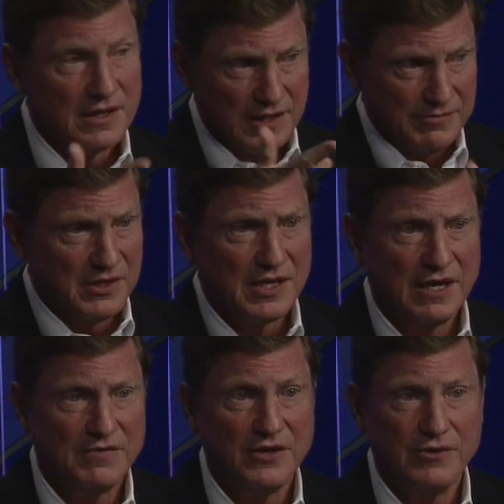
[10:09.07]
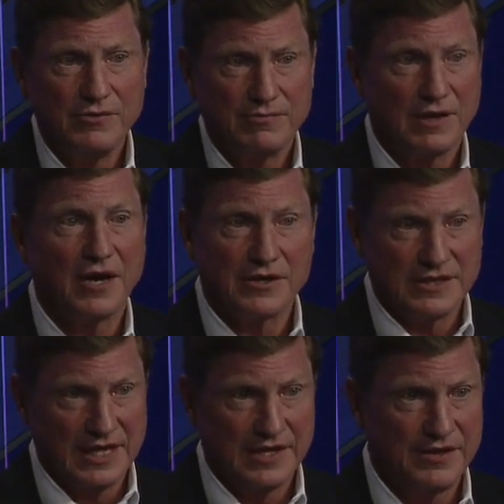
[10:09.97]
Let me give you our
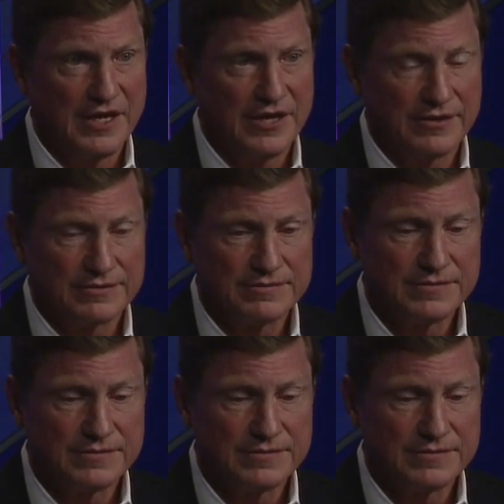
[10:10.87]
data there.